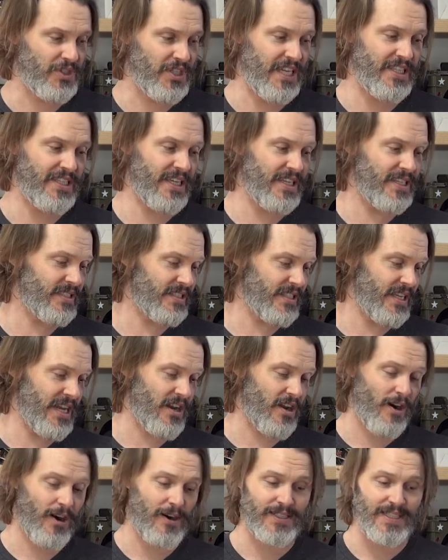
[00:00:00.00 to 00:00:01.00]
It didn't
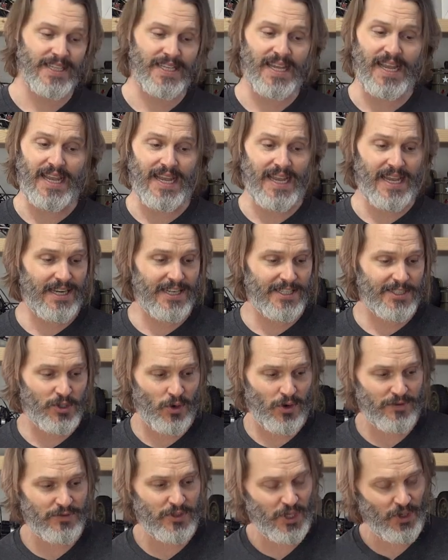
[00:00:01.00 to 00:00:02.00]
take hardly any
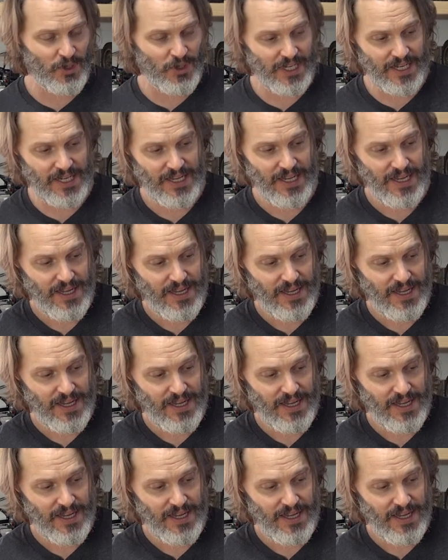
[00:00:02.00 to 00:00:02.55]
sort of tuning.